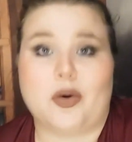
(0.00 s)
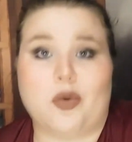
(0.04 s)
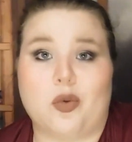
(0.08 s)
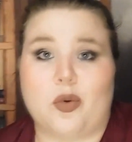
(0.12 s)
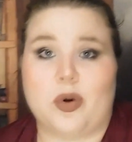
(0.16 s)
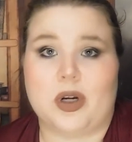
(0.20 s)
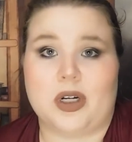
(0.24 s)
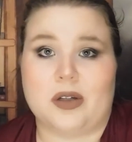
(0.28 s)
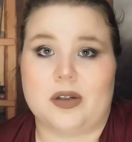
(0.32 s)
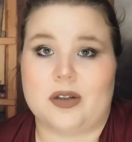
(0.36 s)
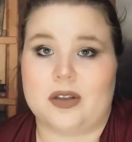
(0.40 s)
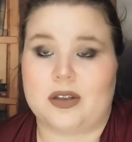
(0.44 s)

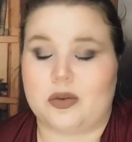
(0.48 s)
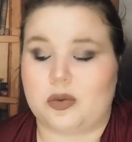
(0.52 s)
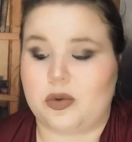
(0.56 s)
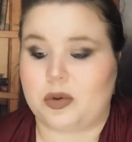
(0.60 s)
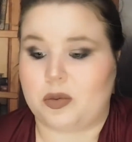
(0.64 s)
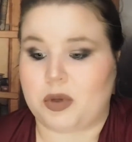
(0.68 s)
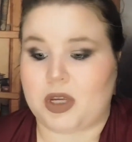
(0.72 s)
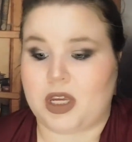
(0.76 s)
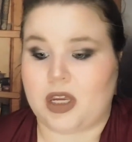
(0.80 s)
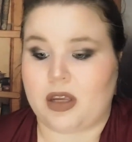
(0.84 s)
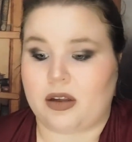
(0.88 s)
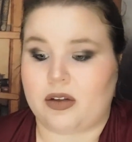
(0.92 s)
what else it
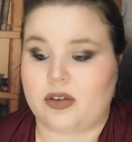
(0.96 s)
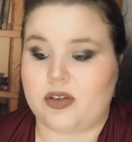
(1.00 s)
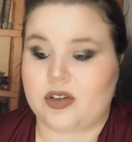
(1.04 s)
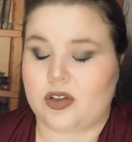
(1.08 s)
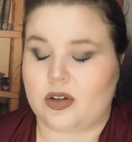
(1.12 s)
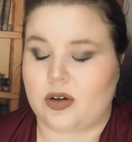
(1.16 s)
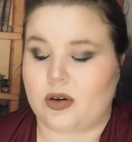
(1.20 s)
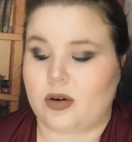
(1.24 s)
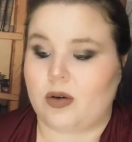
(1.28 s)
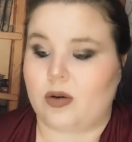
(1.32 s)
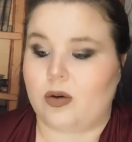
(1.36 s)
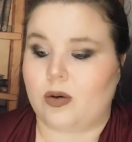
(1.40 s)
would be,
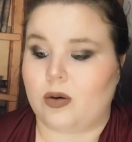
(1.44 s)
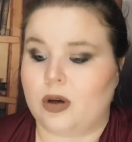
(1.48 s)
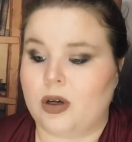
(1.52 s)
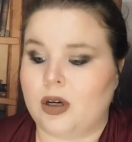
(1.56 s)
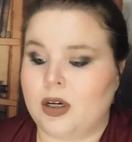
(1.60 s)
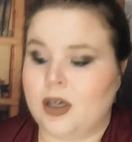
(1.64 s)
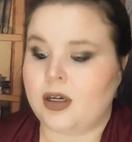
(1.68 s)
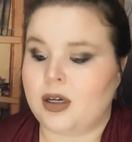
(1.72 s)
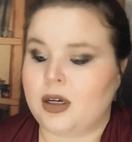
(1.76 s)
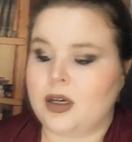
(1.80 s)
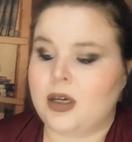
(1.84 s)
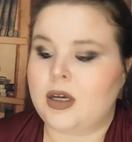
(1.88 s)
so
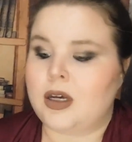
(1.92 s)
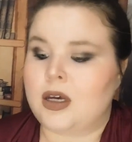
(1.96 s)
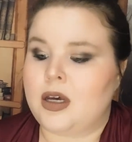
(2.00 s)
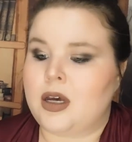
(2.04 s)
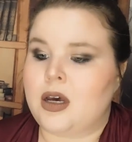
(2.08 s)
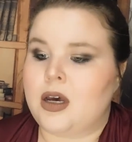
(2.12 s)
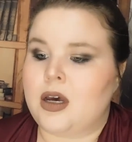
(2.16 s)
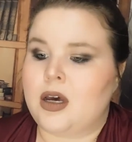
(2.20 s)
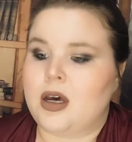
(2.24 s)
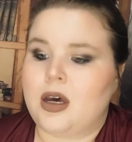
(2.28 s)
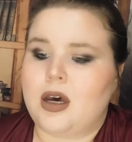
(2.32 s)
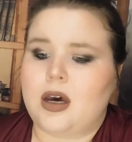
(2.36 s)

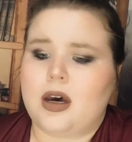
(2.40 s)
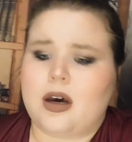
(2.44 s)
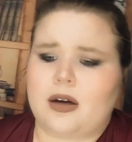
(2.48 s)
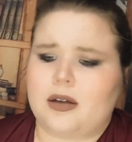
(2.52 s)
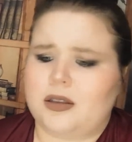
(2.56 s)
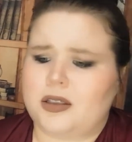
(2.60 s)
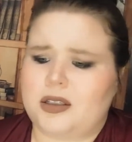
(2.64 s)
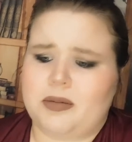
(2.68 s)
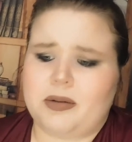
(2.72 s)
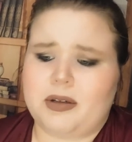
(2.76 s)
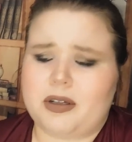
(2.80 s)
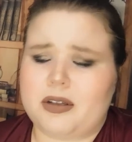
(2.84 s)
I'll
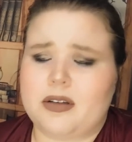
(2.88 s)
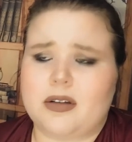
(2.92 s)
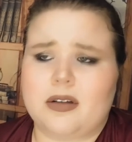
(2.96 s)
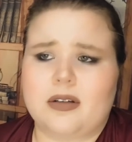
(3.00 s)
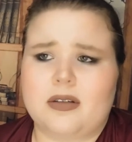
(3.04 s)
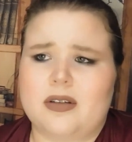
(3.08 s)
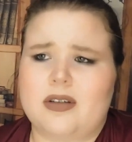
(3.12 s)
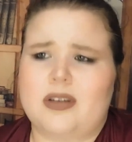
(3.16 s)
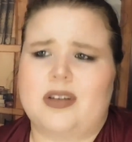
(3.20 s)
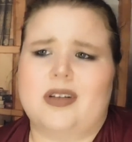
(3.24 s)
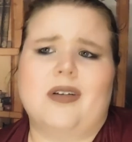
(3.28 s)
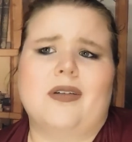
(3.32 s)
just put a
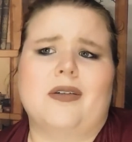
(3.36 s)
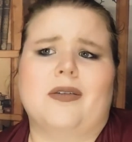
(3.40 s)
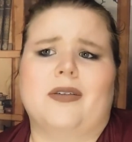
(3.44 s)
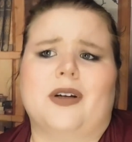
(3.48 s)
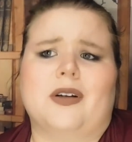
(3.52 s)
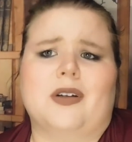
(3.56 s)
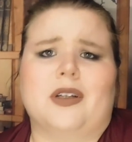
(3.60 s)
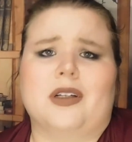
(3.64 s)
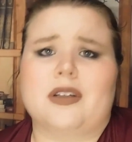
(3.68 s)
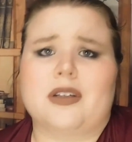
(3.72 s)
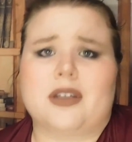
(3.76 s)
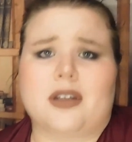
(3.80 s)
circle of salt
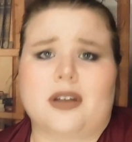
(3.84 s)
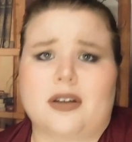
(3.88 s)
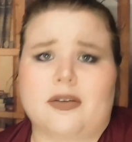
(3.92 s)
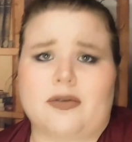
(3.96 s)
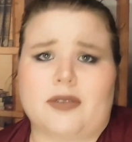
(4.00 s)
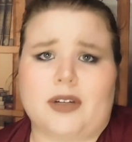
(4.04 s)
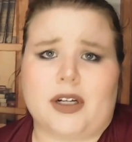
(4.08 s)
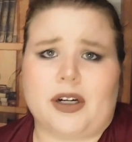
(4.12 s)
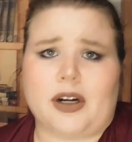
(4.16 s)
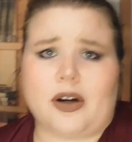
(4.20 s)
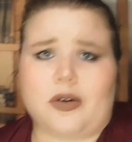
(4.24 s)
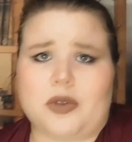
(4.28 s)
around it until I
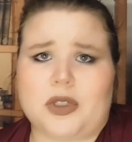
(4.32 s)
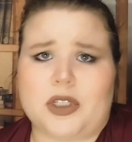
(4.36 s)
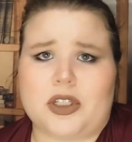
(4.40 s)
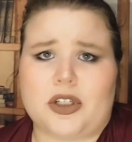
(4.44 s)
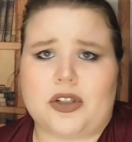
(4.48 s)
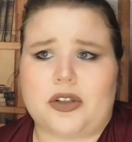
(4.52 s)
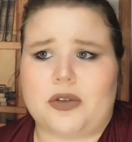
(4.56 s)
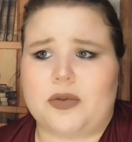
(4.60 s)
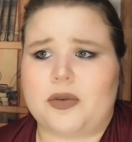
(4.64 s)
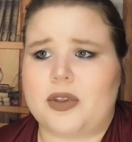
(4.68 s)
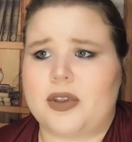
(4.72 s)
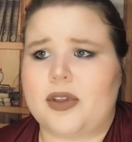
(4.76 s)
figure out what to
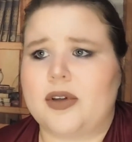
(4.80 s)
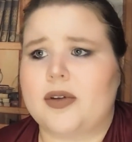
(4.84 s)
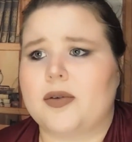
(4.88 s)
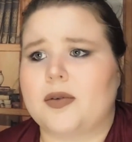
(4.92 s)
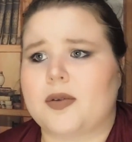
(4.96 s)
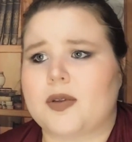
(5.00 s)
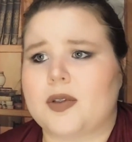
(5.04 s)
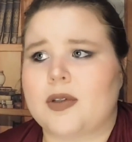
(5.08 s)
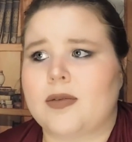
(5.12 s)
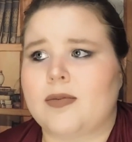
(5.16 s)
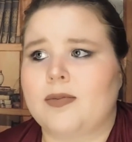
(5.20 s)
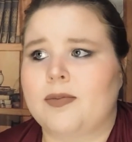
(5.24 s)
do with
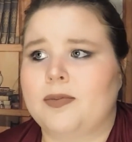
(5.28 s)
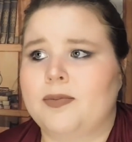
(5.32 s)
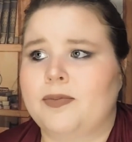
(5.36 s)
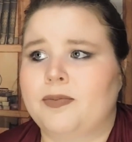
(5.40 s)
those.